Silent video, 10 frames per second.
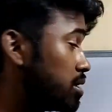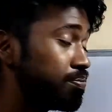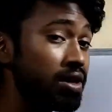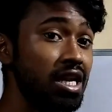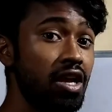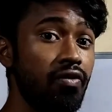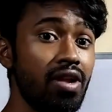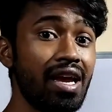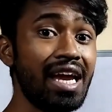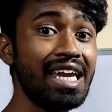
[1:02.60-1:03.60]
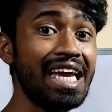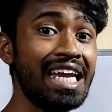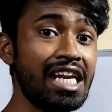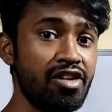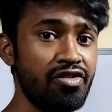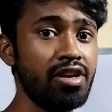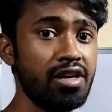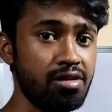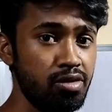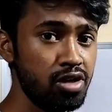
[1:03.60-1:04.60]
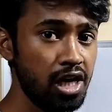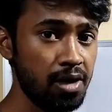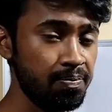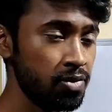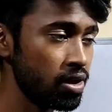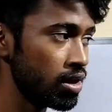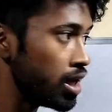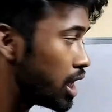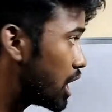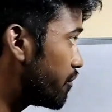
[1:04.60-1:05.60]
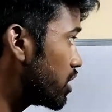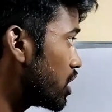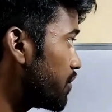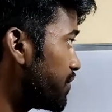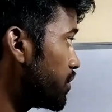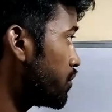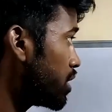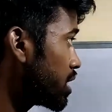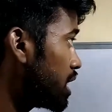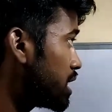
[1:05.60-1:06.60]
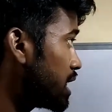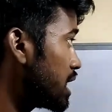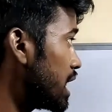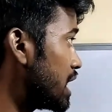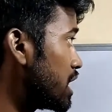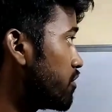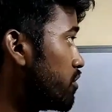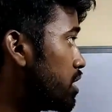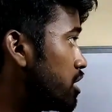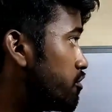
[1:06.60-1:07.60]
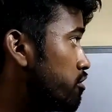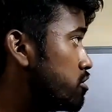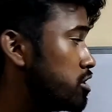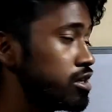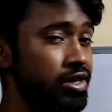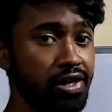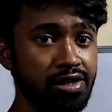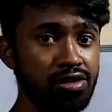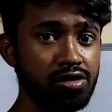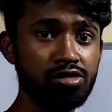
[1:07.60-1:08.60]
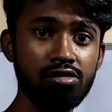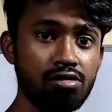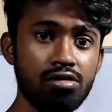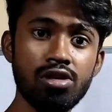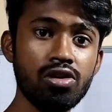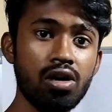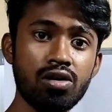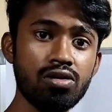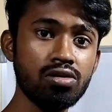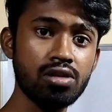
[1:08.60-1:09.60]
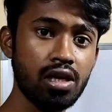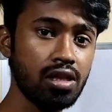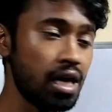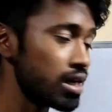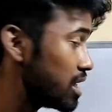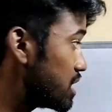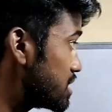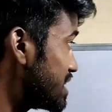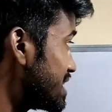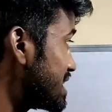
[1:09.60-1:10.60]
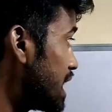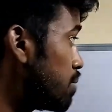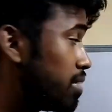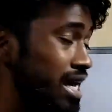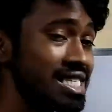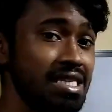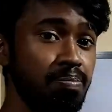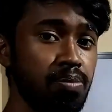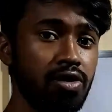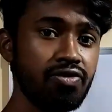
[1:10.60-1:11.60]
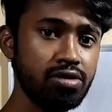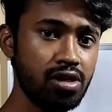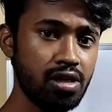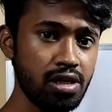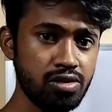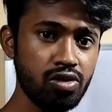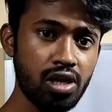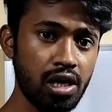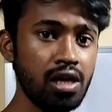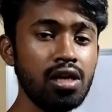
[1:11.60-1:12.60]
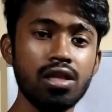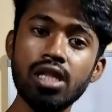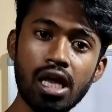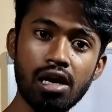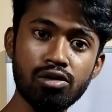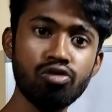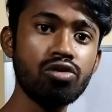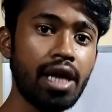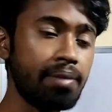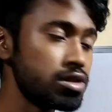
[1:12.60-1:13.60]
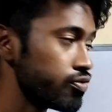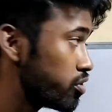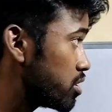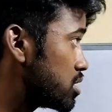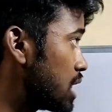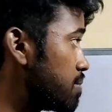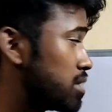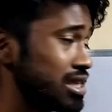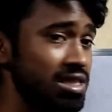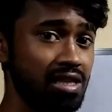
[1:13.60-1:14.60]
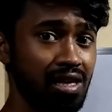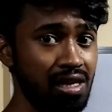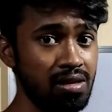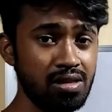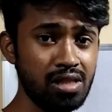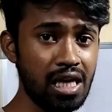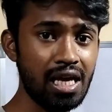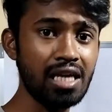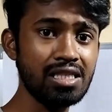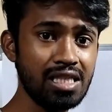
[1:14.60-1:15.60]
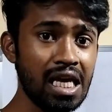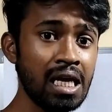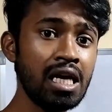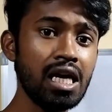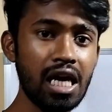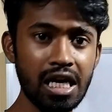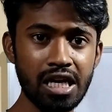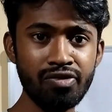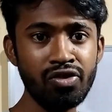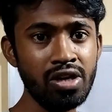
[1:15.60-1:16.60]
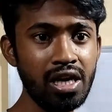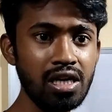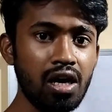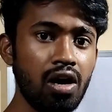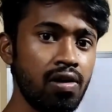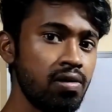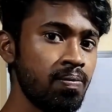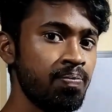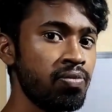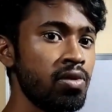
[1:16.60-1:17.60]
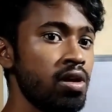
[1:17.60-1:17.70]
of simple you will get indefinite. Okay, even if you are getting indefinite future tense, so you have to think that it is the same like simple future tense. Okay, there are two names for the same tense. They can say indefinite or